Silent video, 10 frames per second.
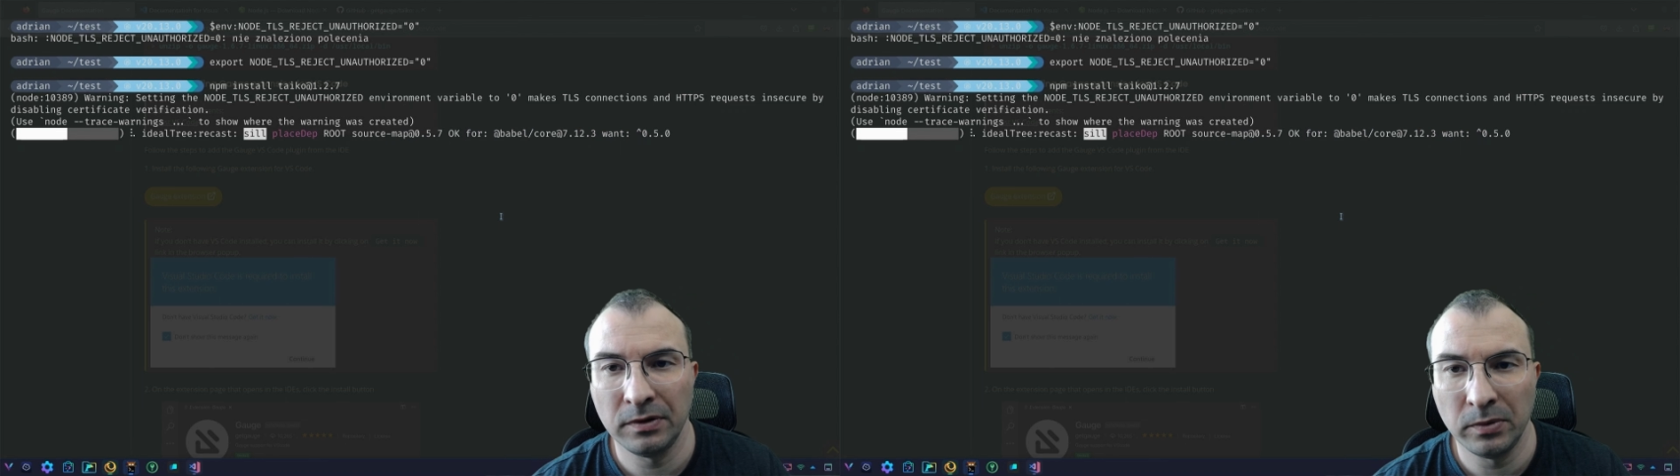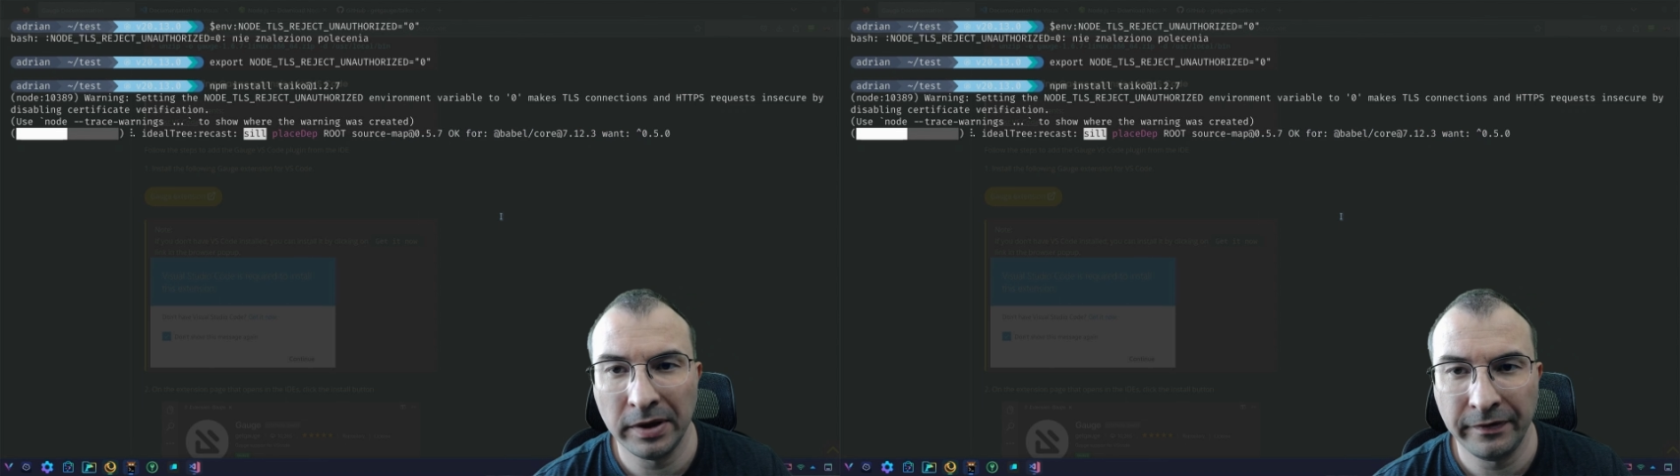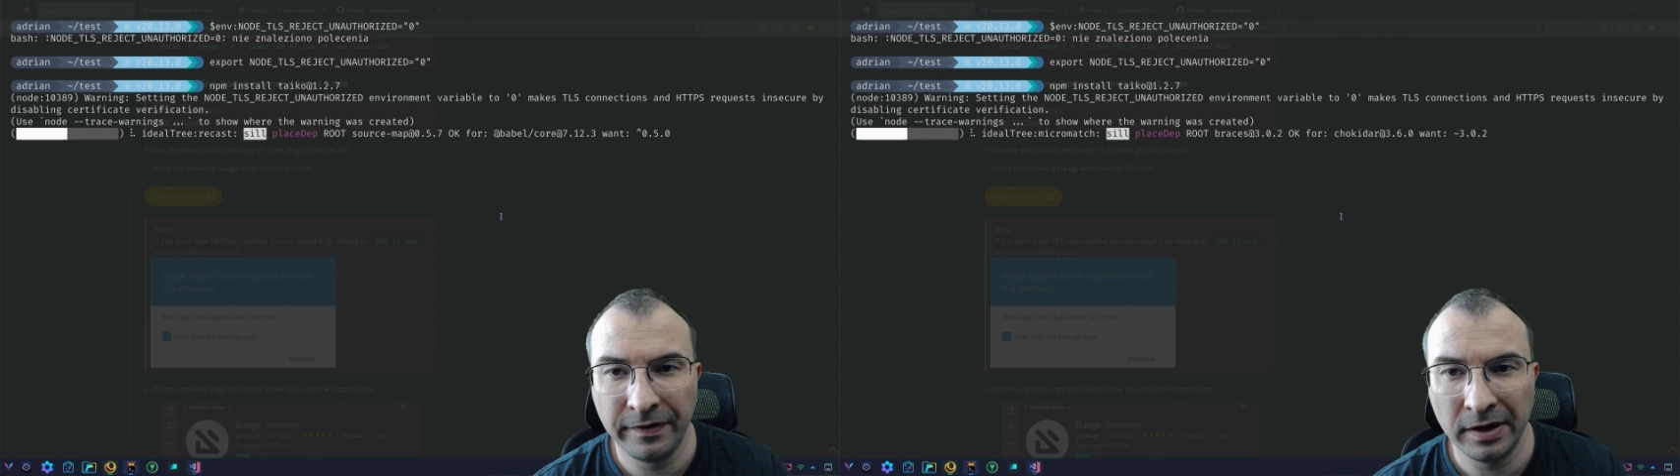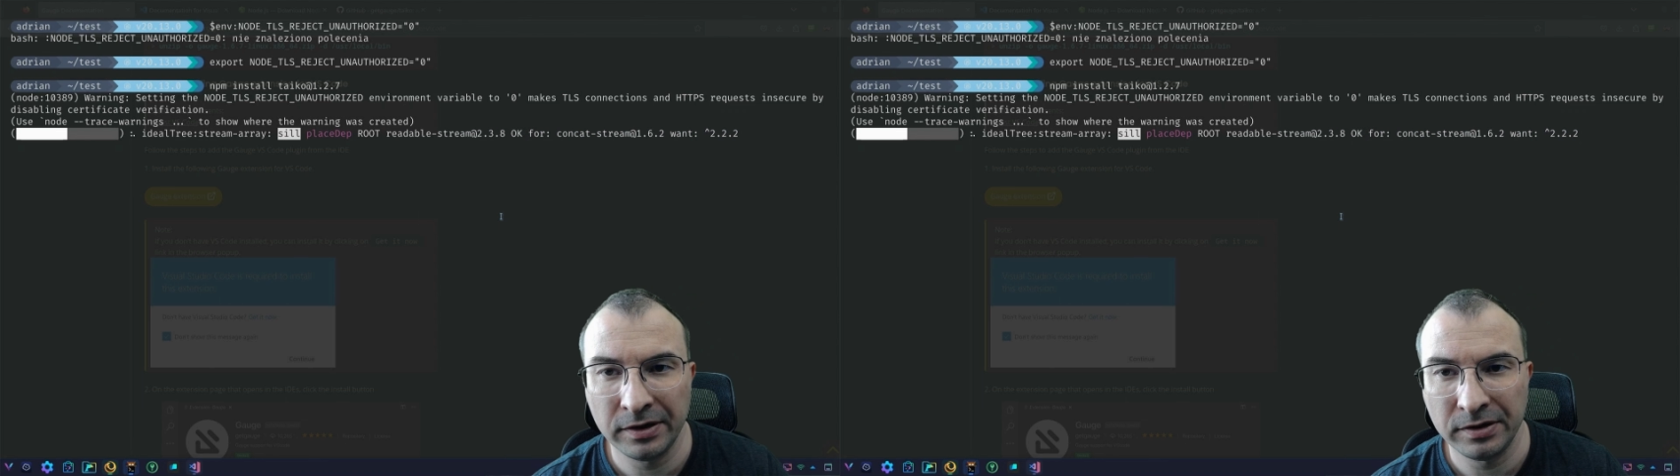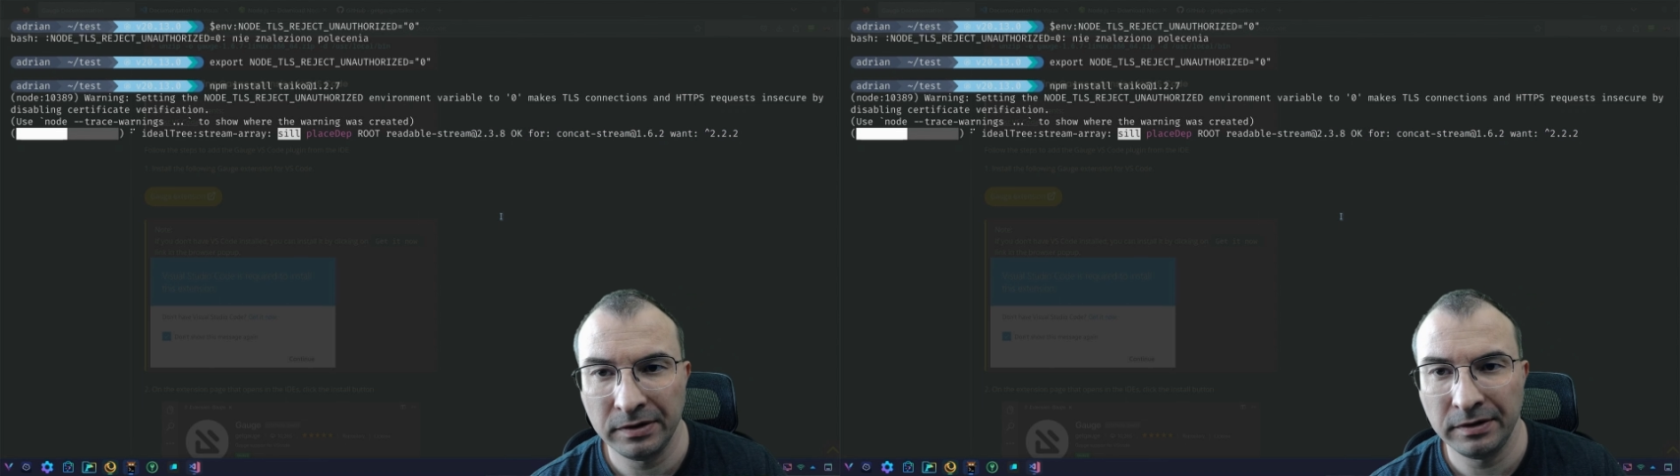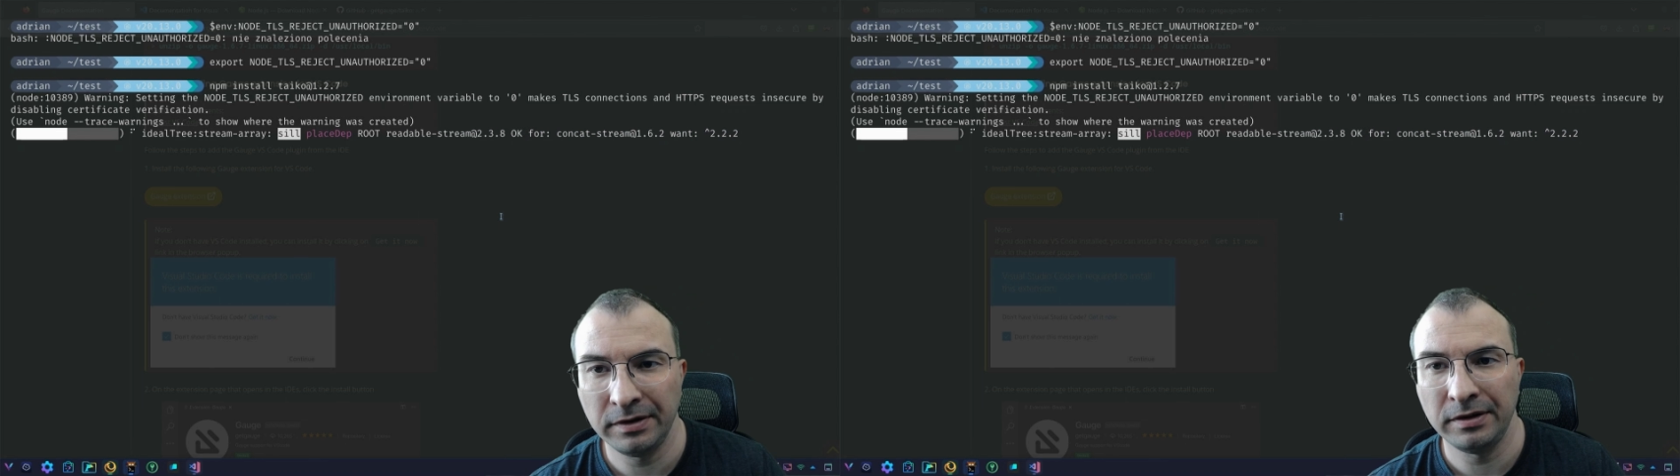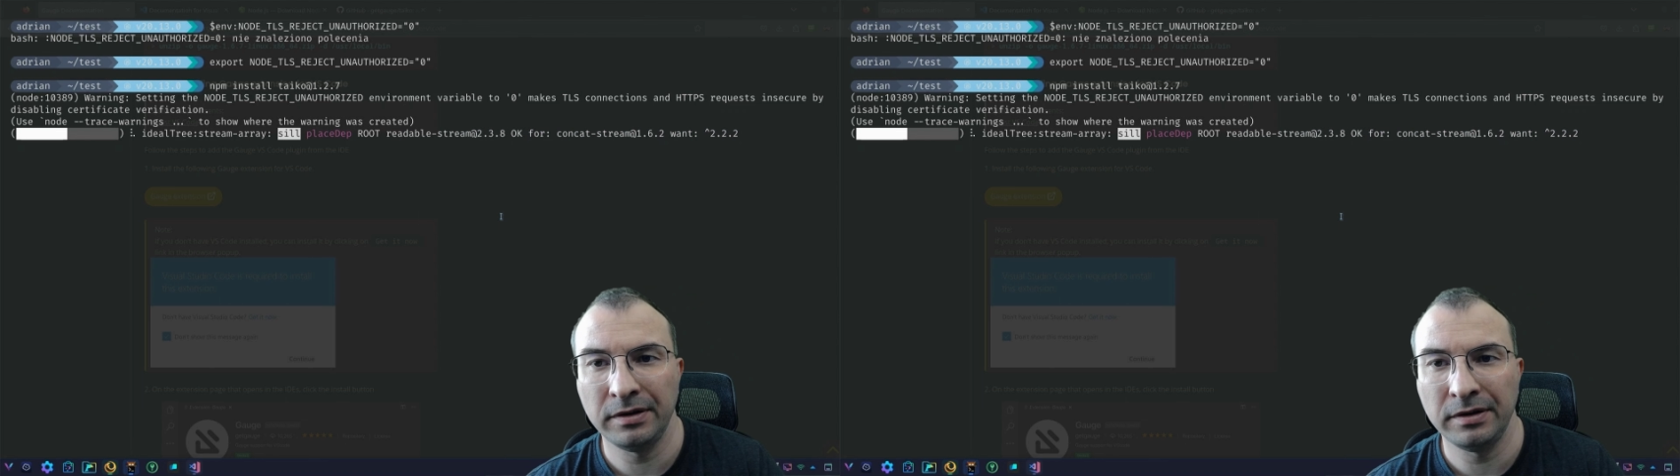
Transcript: one function